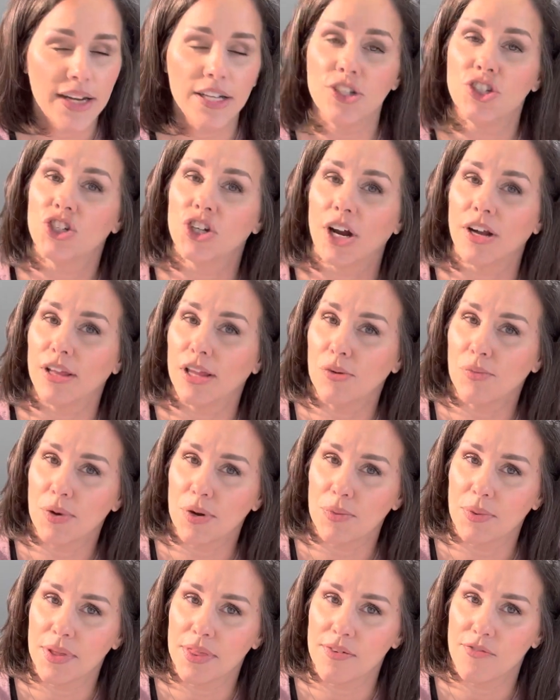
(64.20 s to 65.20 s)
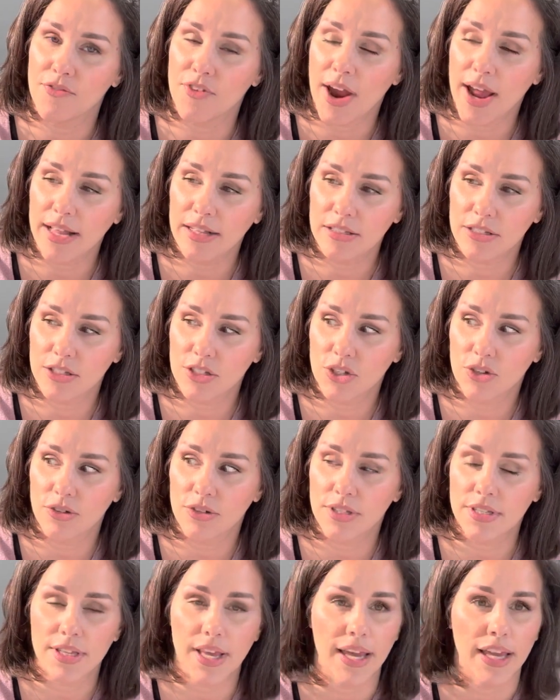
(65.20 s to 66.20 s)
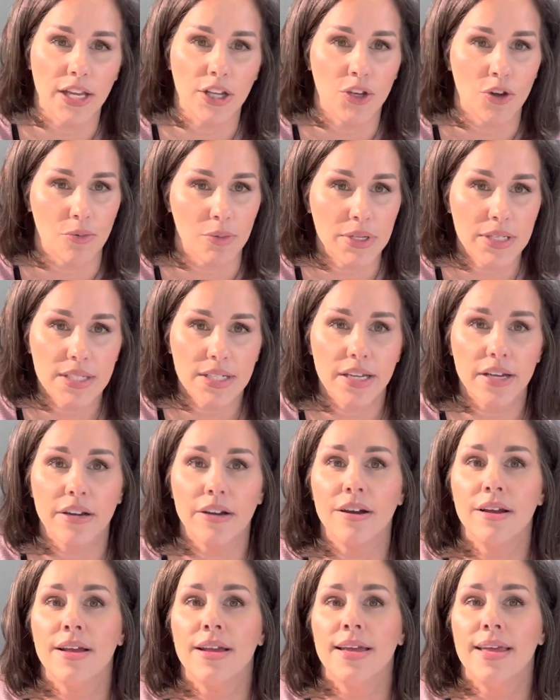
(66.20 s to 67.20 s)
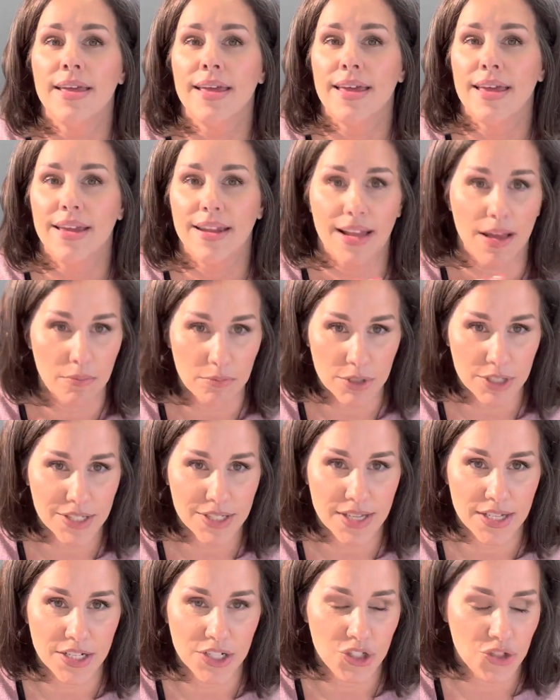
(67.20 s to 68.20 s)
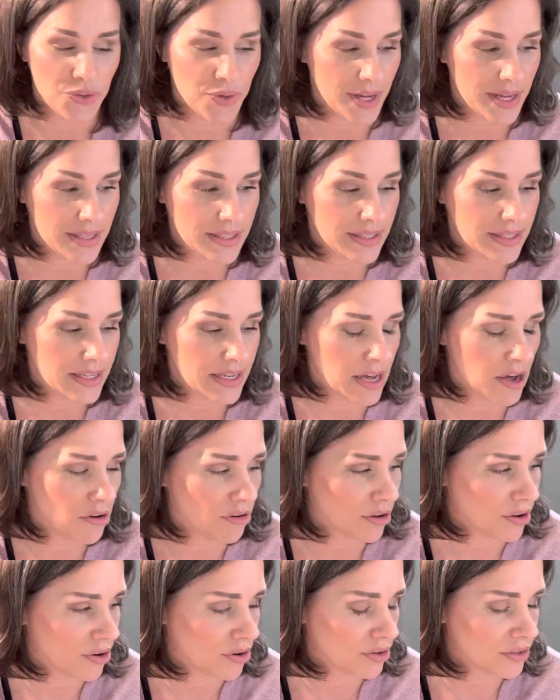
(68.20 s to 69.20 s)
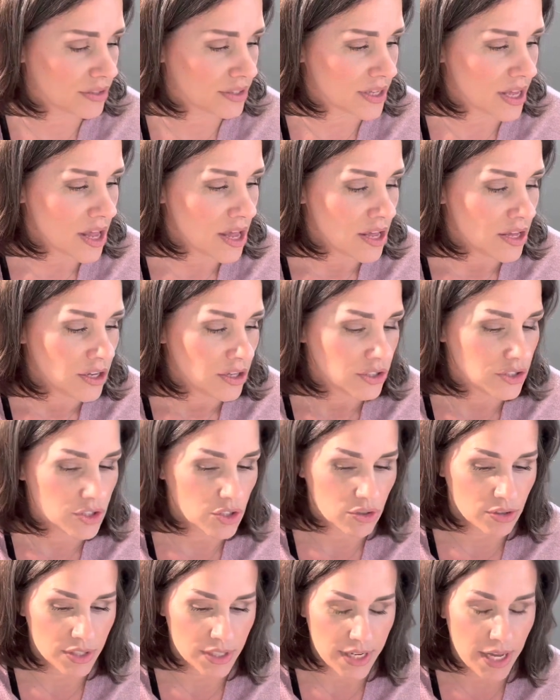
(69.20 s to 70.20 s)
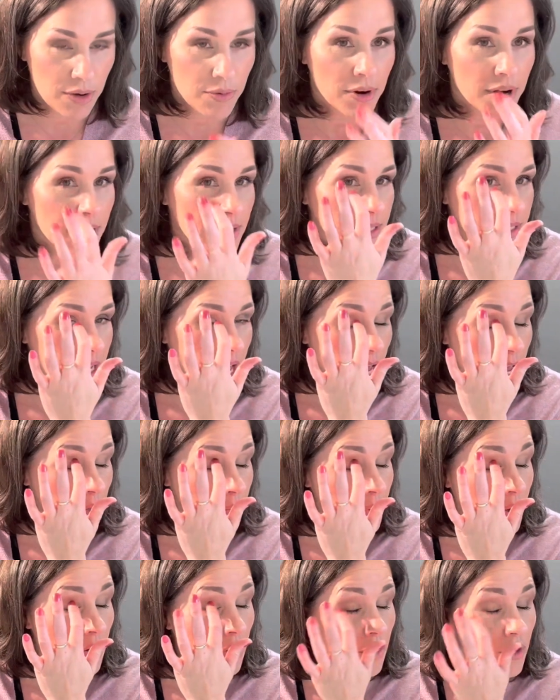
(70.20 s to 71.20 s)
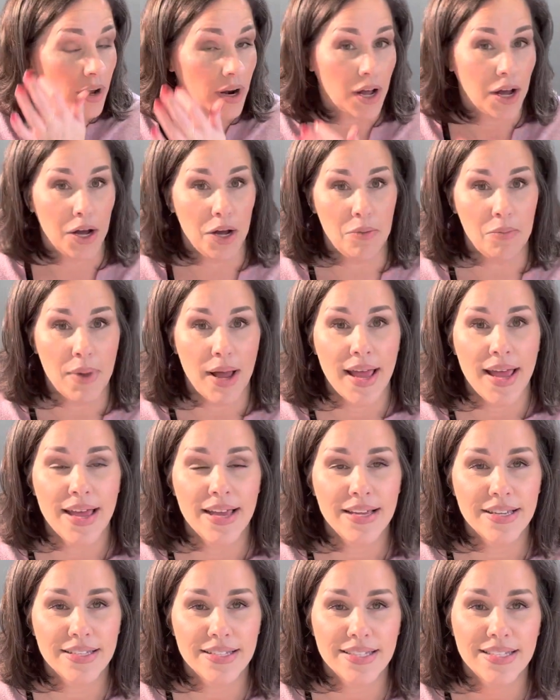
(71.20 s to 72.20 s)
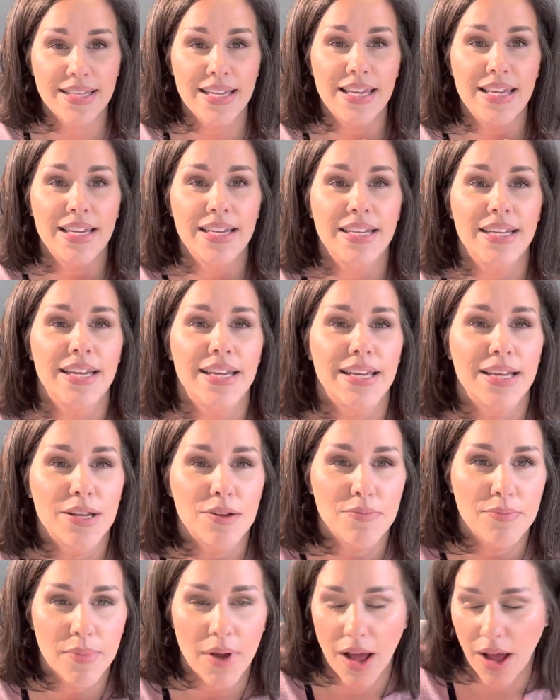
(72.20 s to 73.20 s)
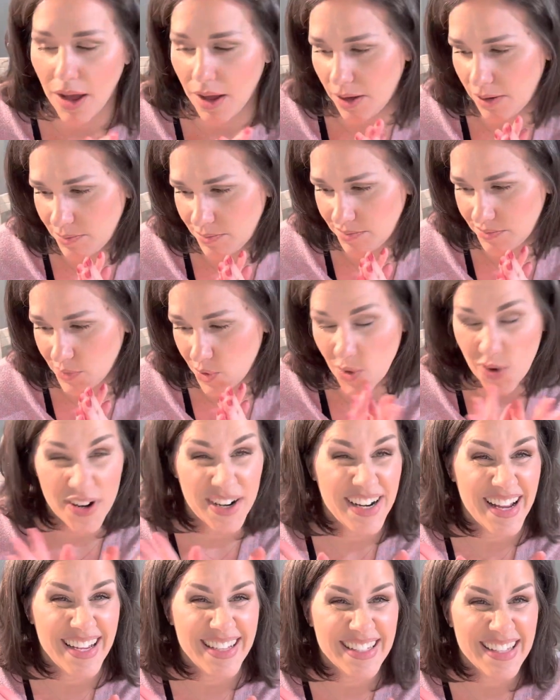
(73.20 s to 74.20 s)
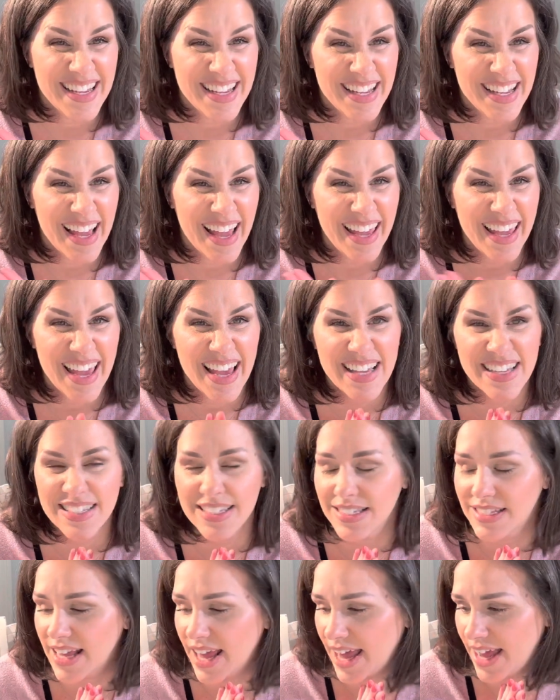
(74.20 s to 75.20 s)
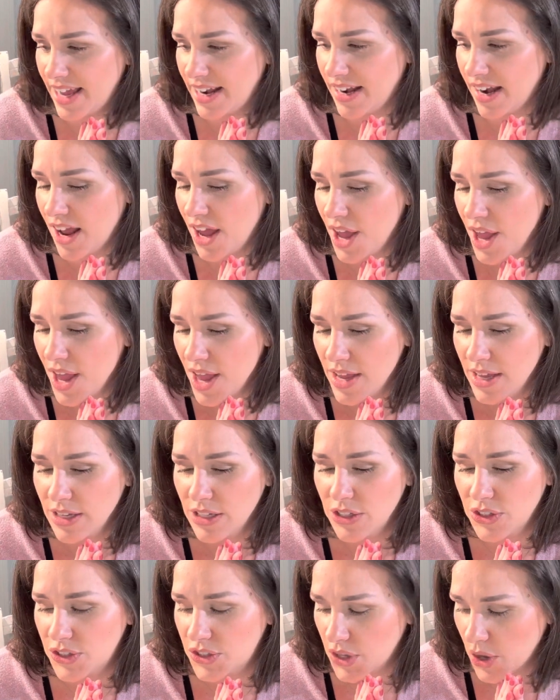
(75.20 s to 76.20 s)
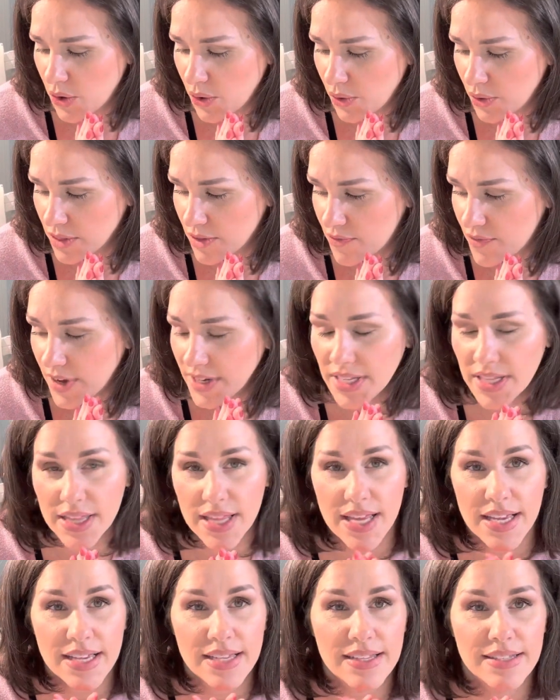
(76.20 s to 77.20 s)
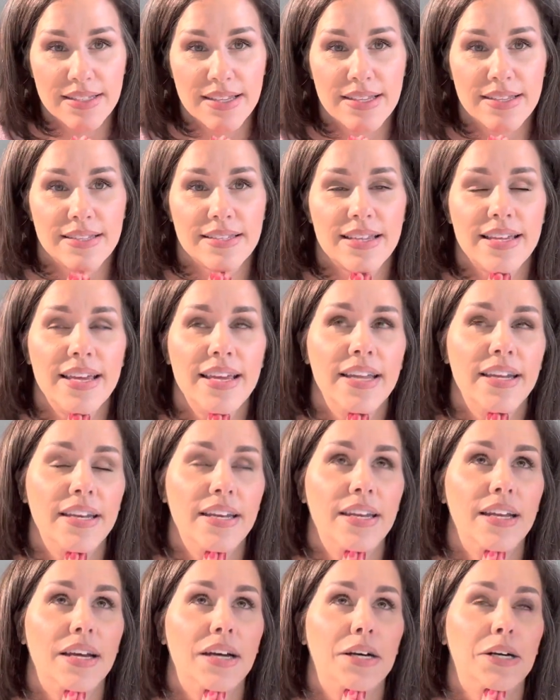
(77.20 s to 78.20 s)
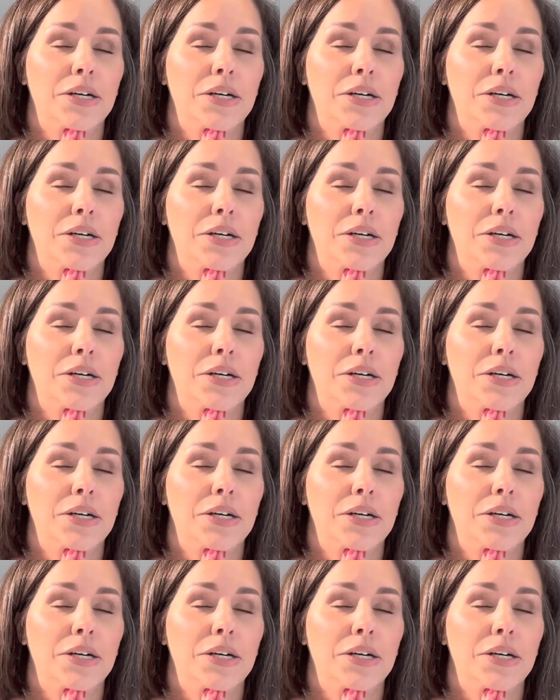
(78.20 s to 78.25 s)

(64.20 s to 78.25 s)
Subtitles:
and Charlotte went with a friend, so it's like nobody's here and I'm just gonna do it and see how it goes. So today we're gonna talk about seed organizing, I guess. And so the funny thing is in